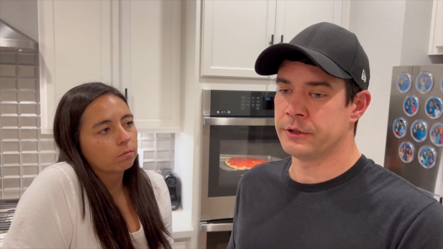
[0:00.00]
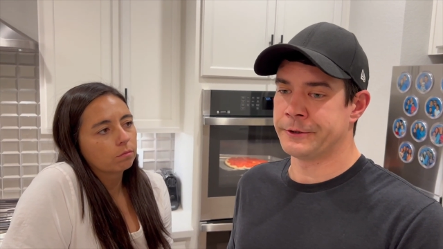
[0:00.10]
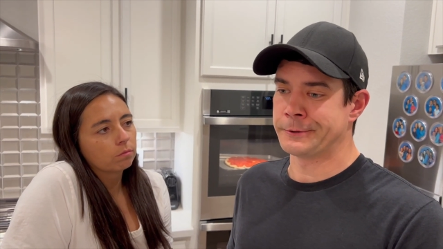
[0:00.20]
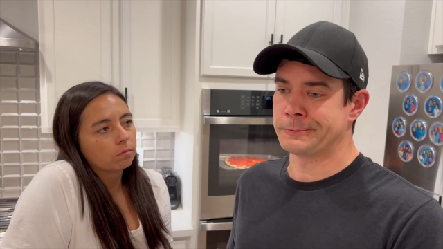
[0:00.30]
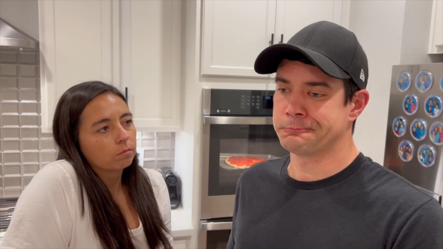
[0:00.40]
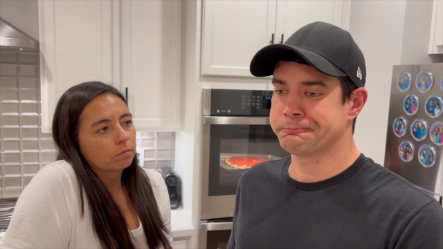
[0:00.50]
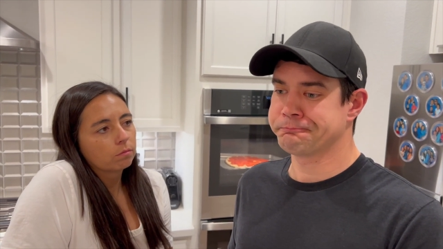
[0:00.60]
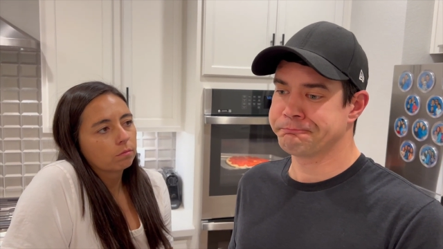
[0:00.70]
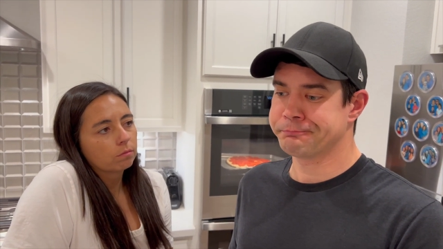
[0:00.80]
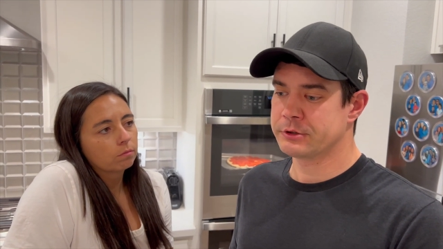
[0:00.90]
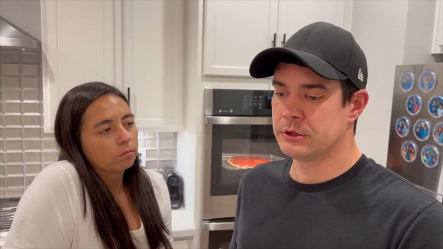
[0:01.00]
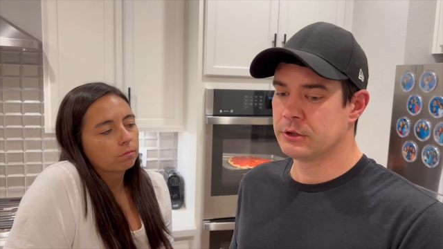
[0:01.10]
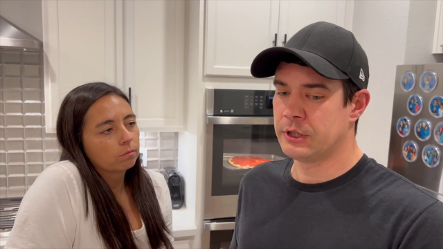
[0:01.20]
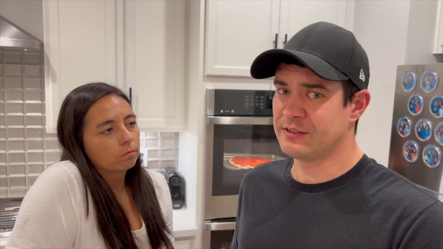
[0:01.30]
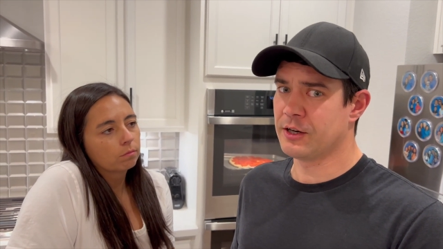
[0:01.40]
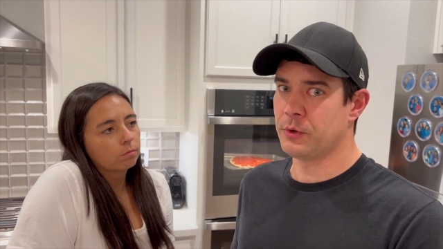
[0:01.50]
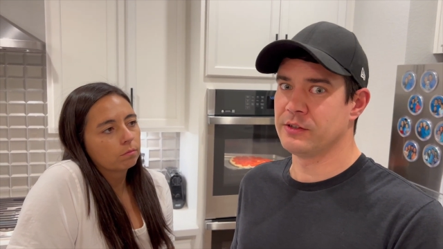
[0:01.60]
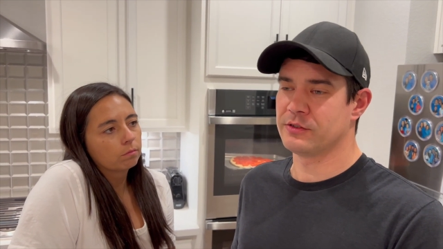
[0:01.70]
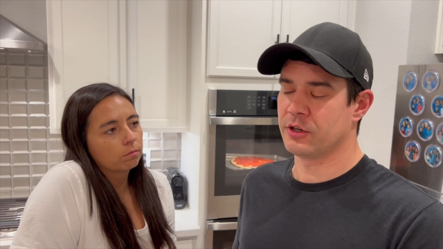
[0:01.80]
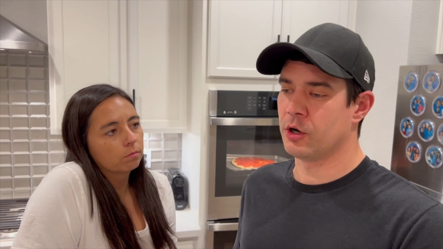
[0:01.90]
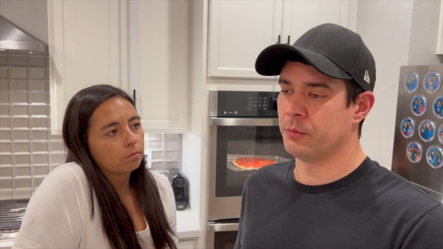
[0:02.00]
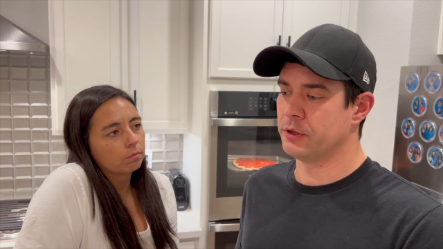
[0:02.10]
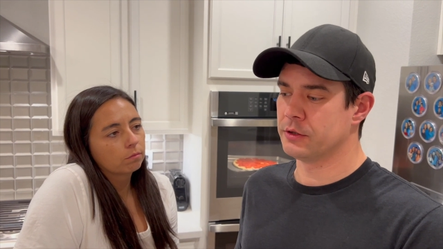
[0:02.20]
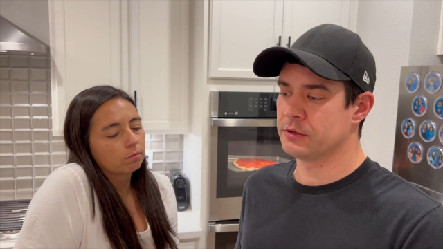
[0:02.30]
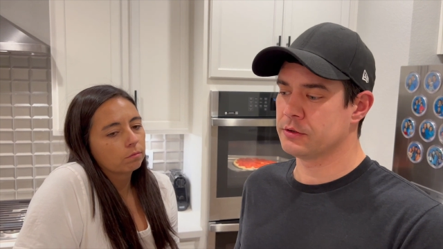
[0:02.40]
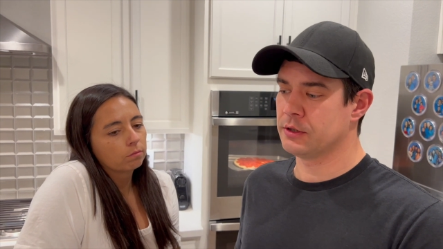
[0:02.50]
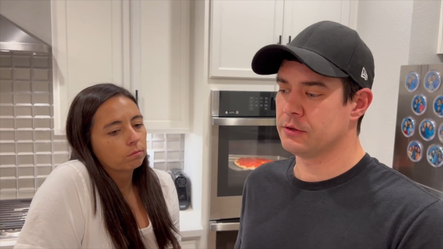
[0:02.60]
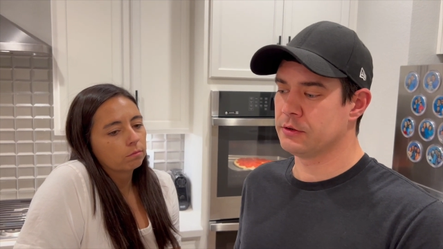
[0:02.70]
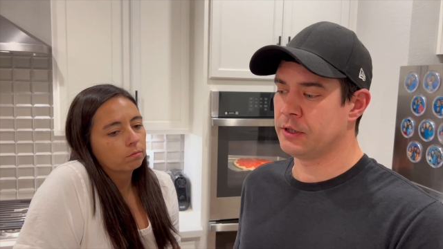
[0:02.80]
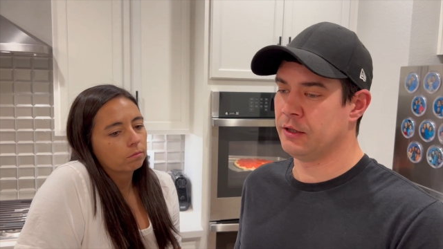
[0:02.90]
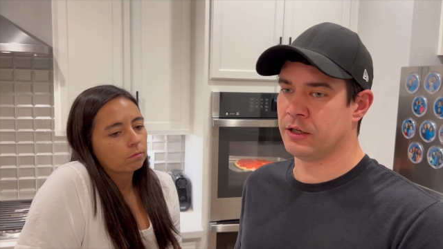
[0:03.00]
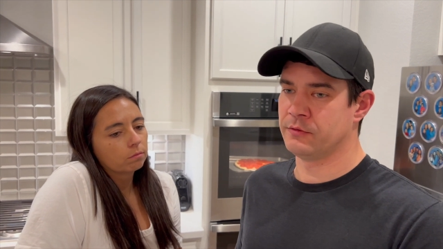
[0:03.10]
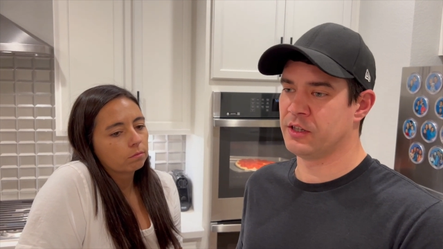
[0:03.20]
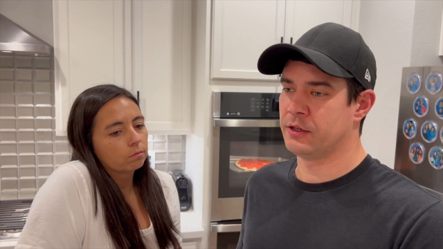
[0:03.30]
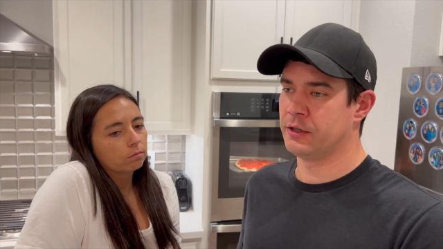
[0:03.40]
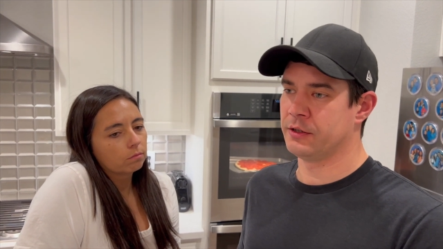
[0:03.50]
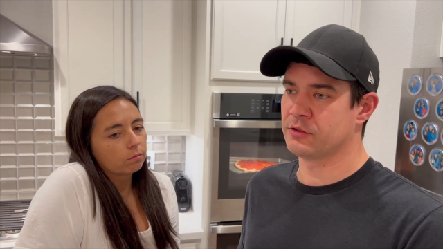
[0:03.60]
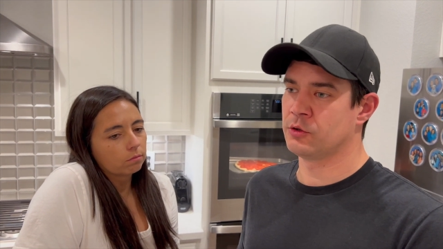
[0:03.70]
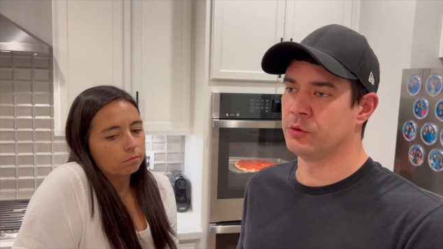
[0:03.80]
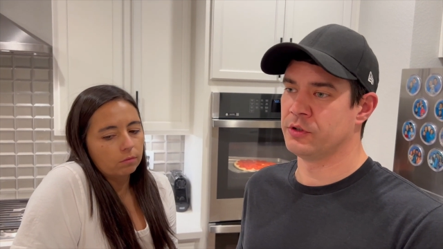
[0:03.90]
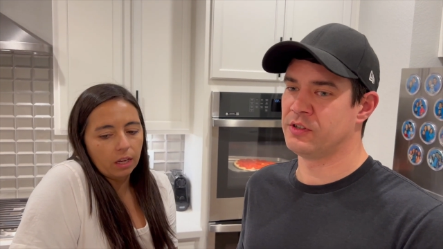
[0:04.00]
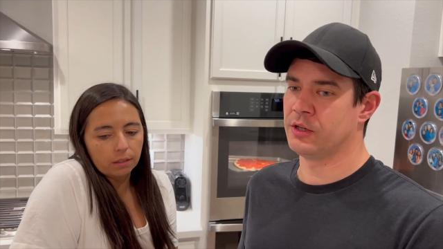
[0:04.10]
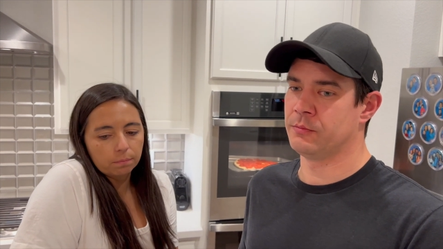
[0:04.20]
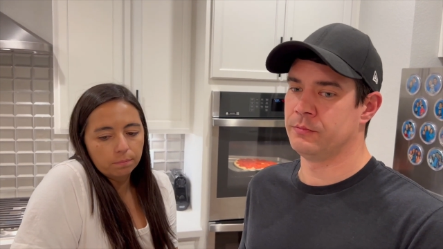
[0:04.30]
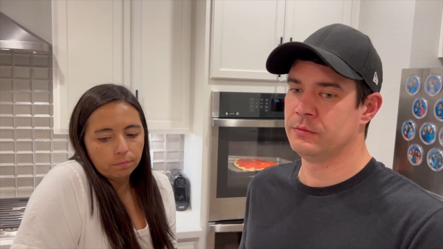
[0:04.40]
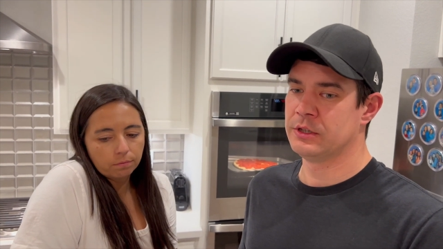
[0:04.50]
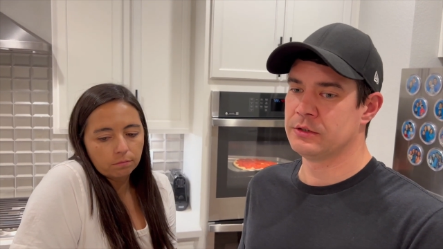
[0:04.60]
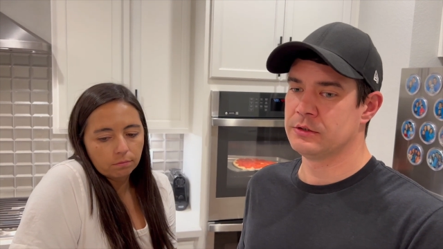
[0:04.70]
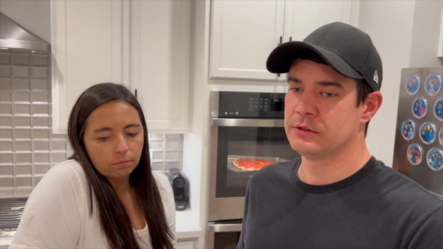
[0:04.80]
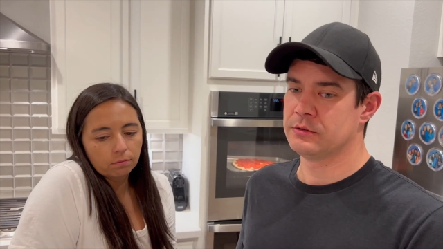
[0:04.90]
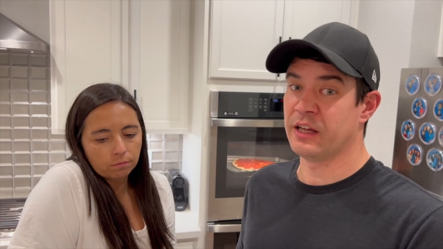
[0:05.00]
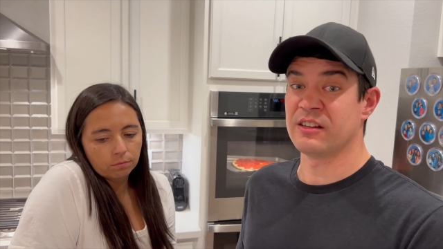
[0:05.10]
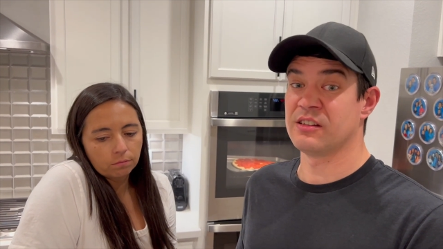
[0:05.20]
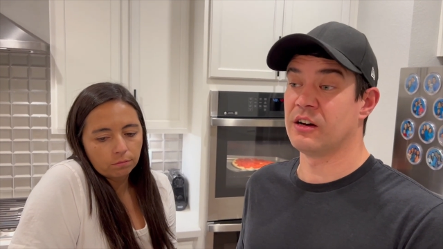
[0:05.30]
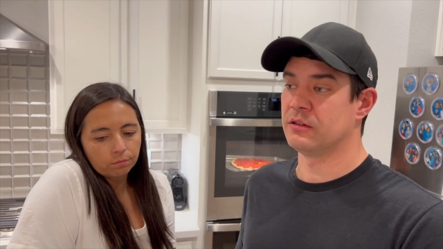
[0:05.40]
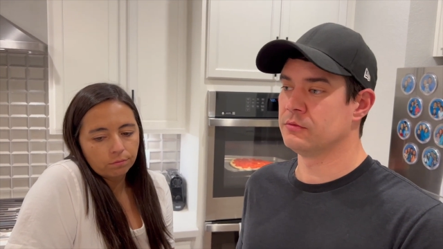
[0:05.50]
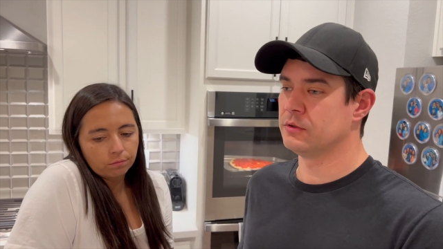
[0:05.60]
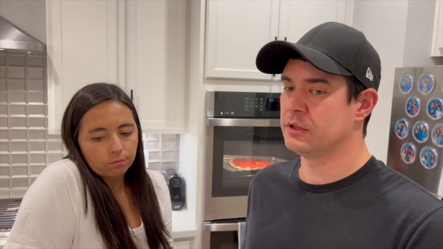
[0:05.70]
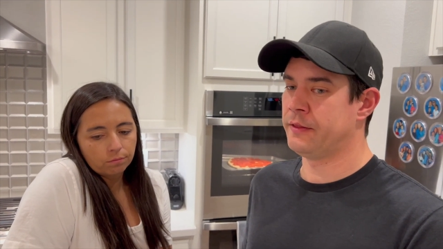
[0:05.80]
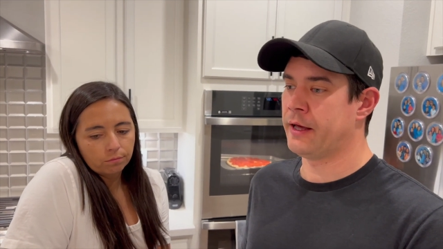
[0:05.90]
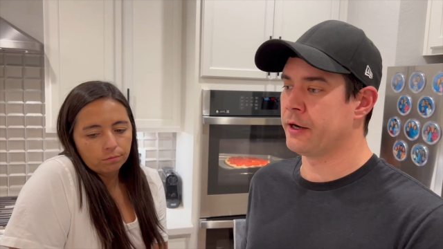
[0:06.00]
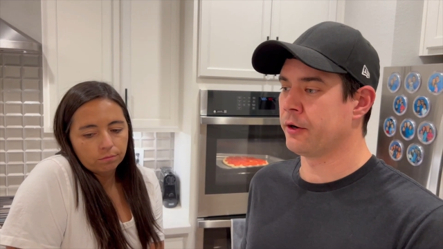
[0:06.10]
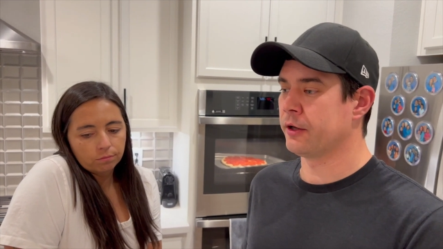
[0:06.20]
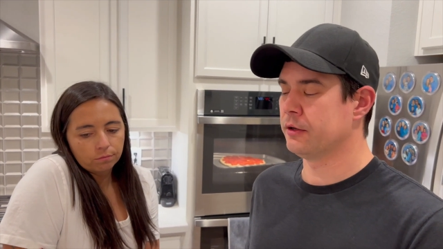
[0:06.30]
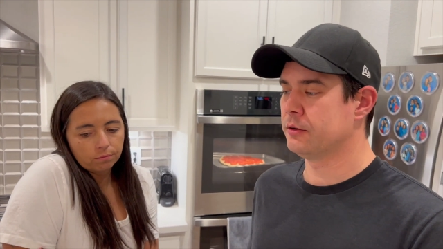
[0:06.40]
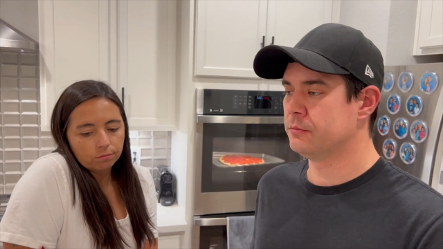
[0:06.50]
Speaker 1: Um, he's got a ways to go, but he loves it and it's cool to see him excel in that area.